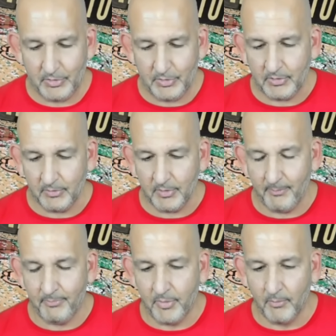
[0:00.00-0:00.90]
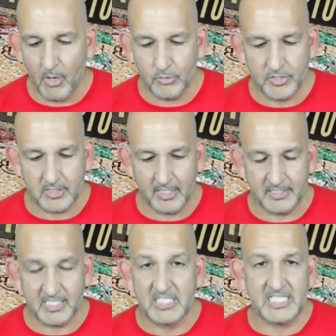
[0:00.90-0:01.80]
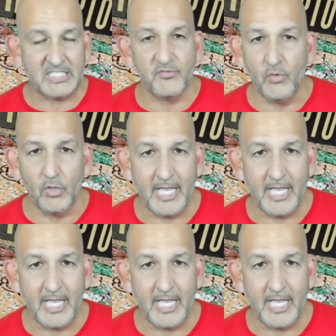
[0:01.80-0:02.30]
the the, the most uh, successful